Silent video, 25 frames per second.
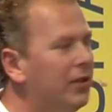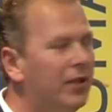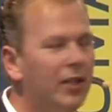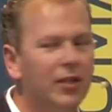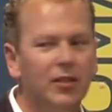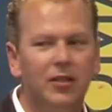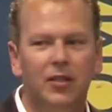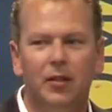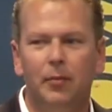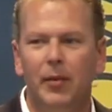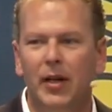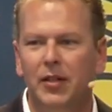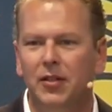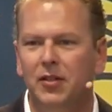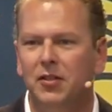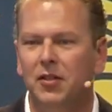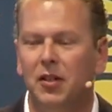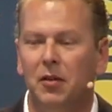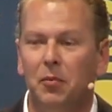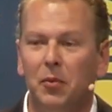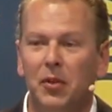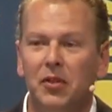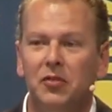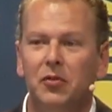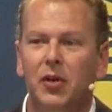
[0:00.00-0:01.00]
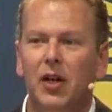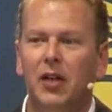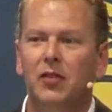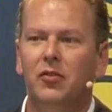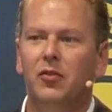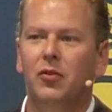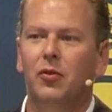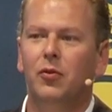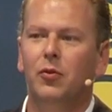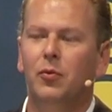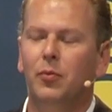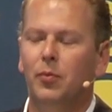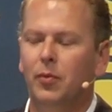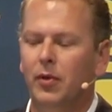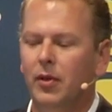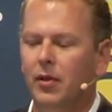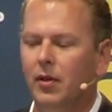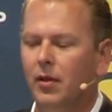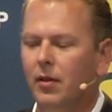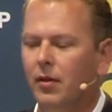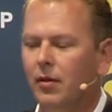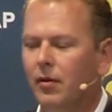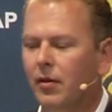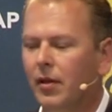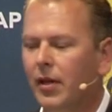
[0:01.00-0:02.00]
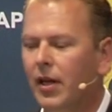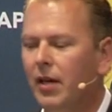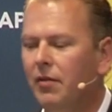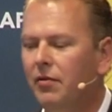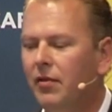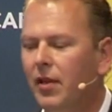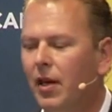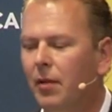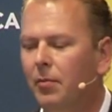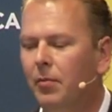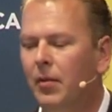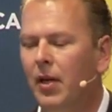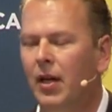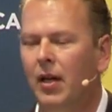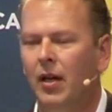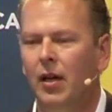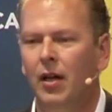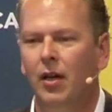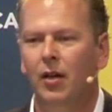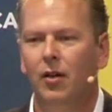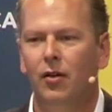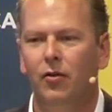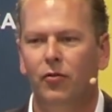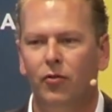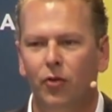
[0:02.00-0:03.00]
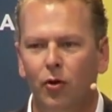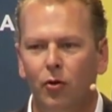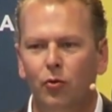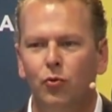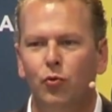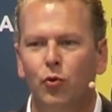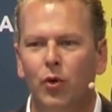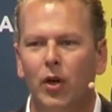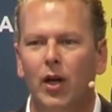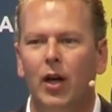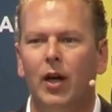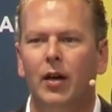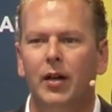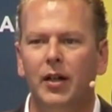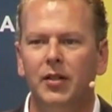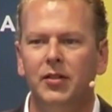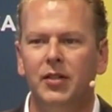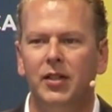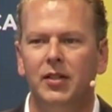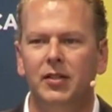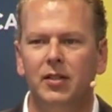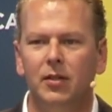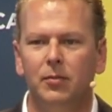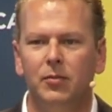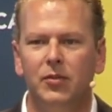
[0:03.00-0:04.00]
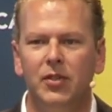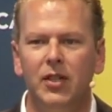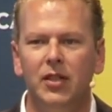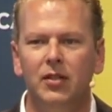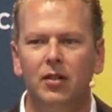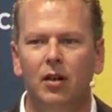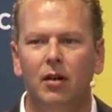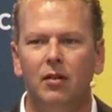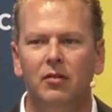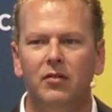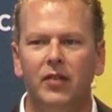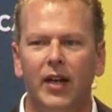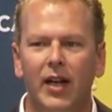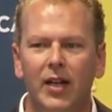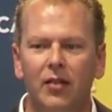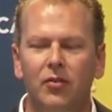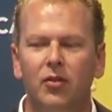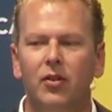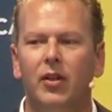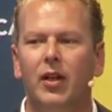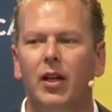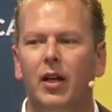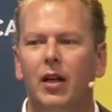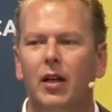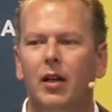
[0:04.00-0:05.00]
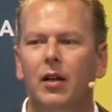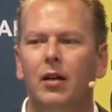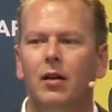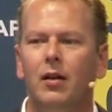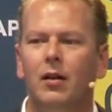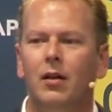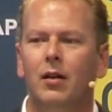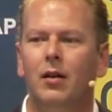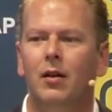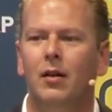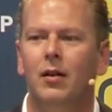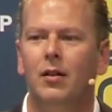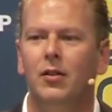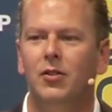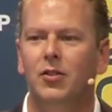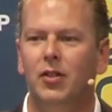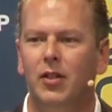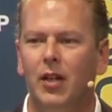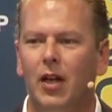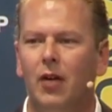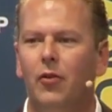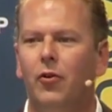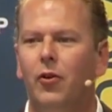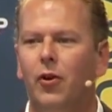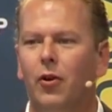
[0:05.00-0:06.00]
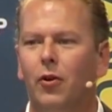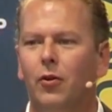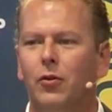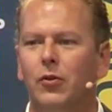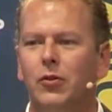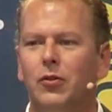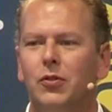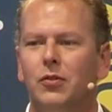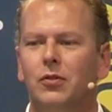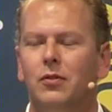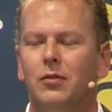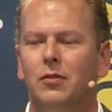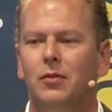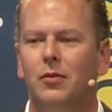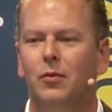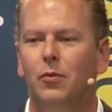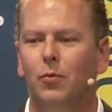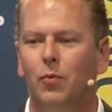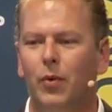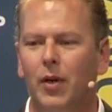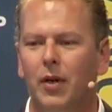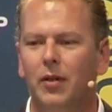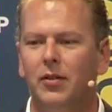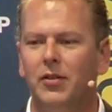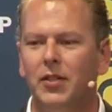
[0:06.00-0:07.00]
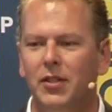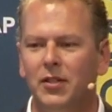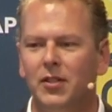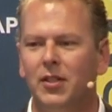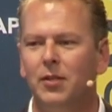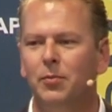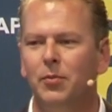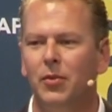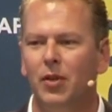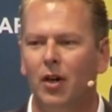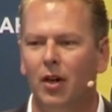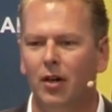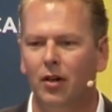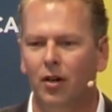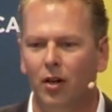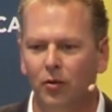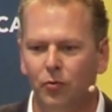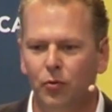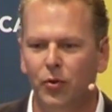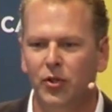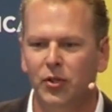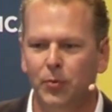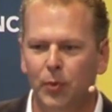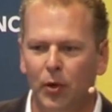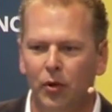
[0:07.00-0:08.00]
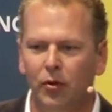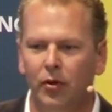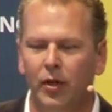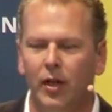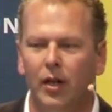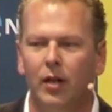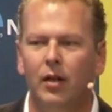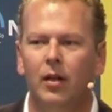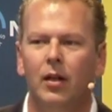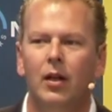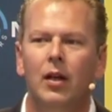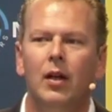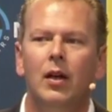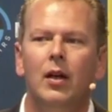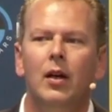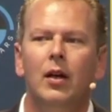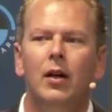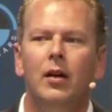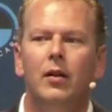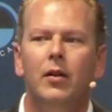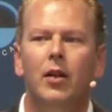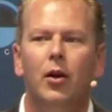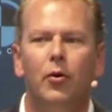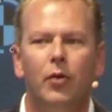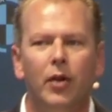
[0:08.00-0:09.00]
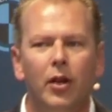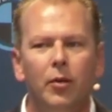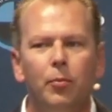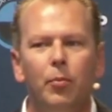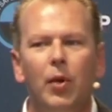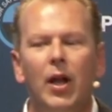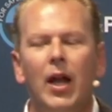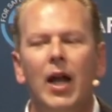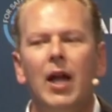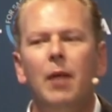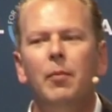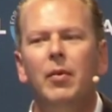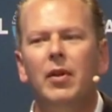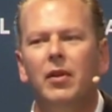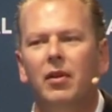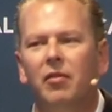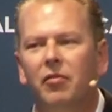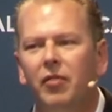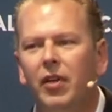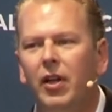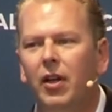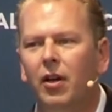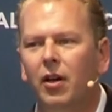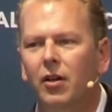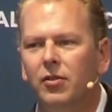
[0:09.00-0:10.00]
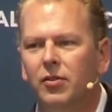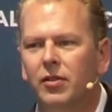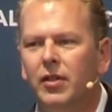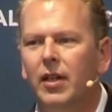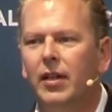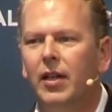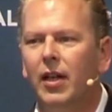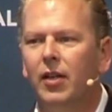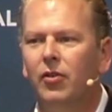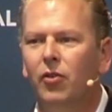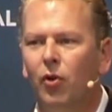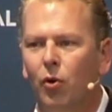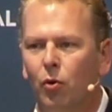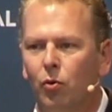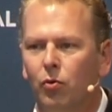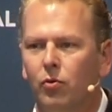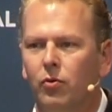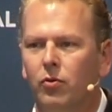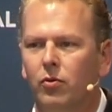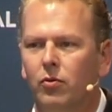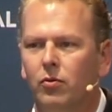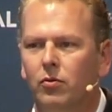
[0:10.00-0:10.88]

this is the message that we try to give them, don't rely on these systems. These are day-to-day scenarios where the systems are not responding. Now, not blaming the vehicles that they don't